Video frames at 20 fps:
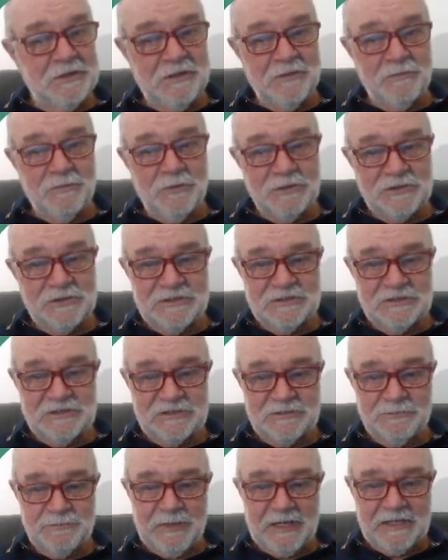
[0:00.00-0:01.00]
Watch this
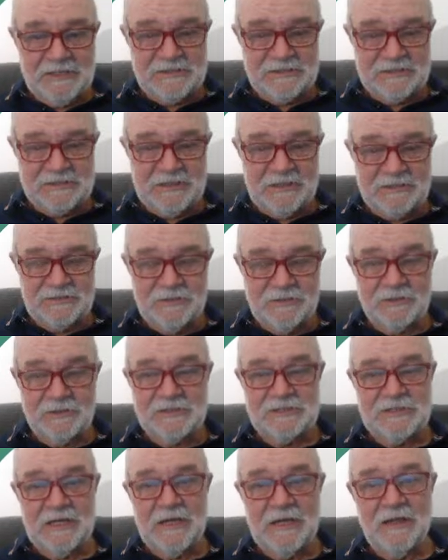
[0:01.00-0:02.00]
space. Now, it's not
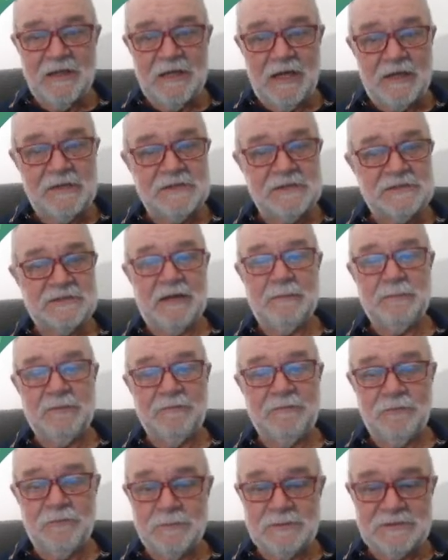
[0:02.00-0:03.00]
to say that the others aren't
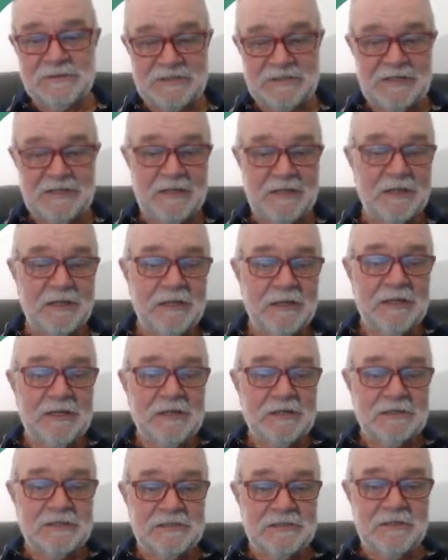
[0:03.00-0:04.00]
performance either,
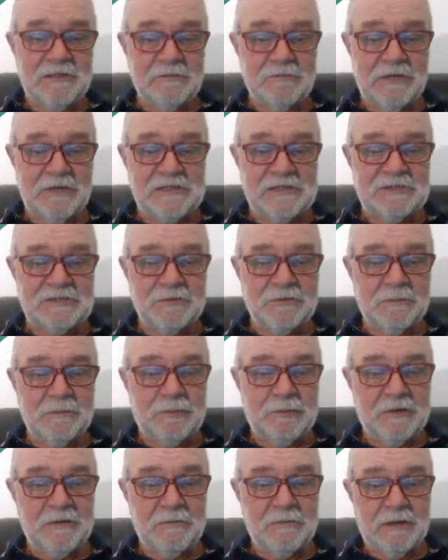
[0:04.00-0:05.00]
because Little Wren's doing
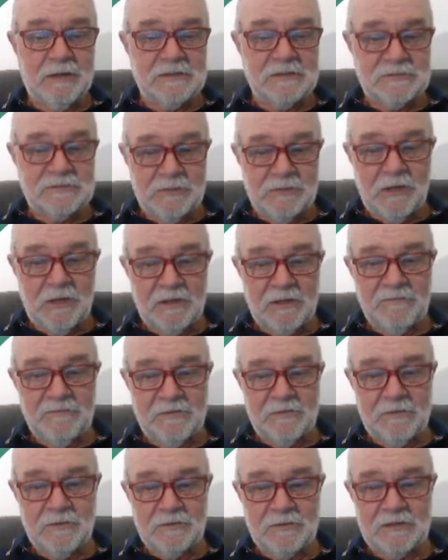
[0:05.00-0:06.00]
pretty well as well. If
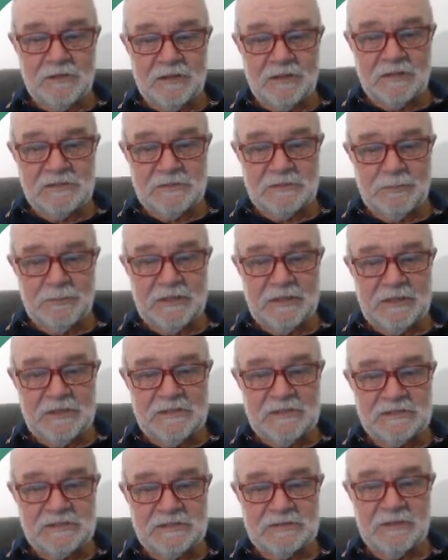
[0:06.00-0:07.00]
you look at their
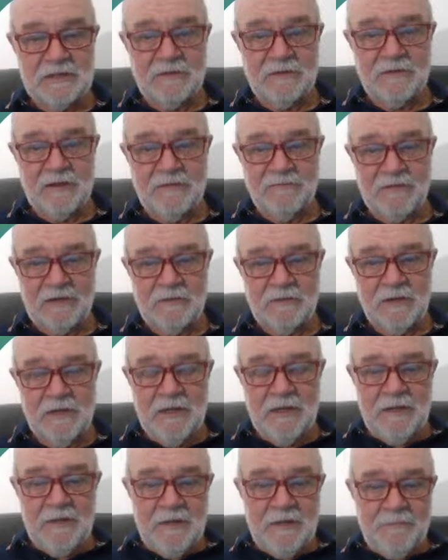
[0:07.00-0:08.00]
speeds, they've had
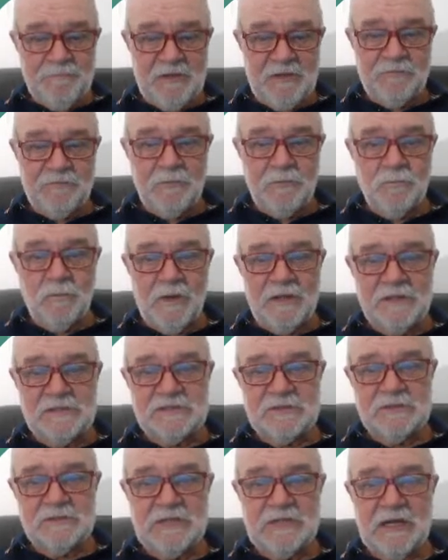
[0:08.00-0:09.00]
different weather,
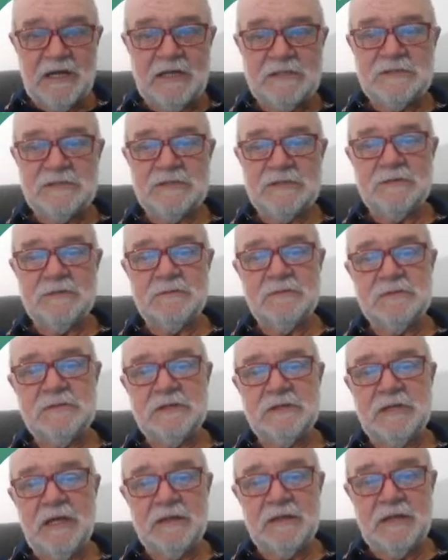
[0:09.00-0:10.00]
so it's hard to
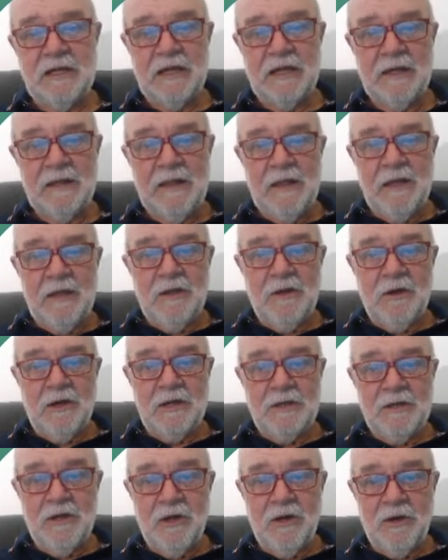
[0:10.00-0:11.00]
get there. I
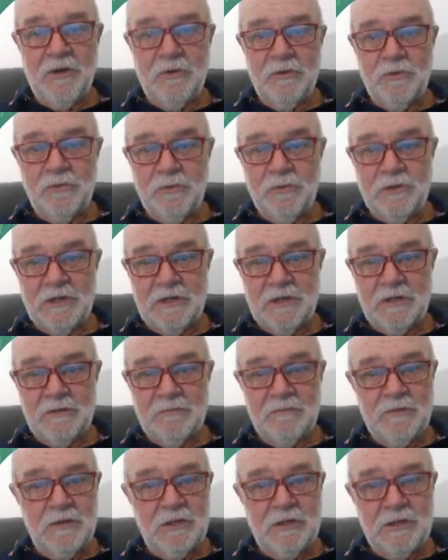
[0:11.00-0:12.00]
know,
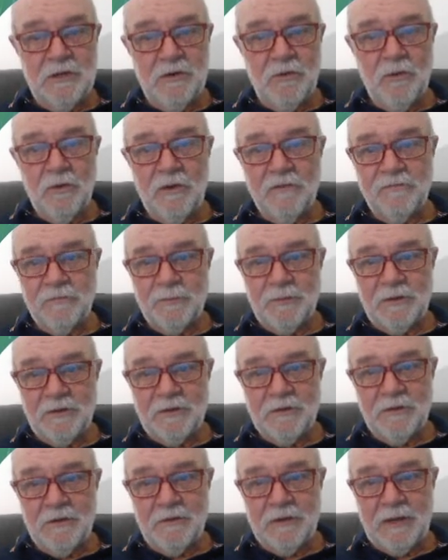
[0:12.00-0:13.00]
all of them
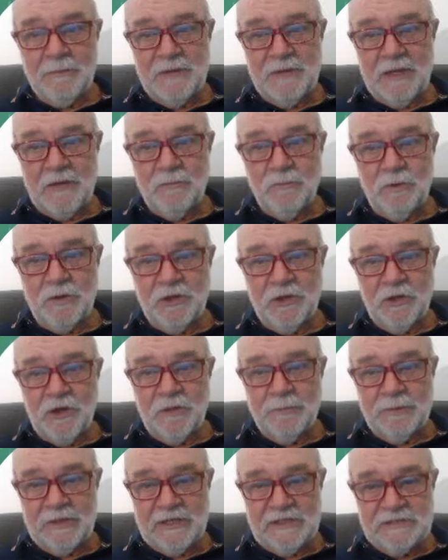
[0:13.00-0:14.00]
are up there and want to go
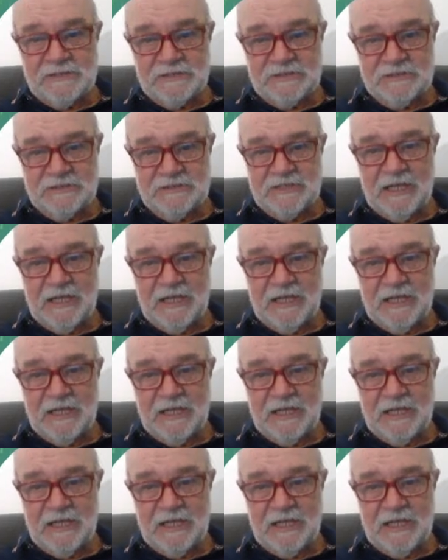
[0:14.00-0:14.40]
places.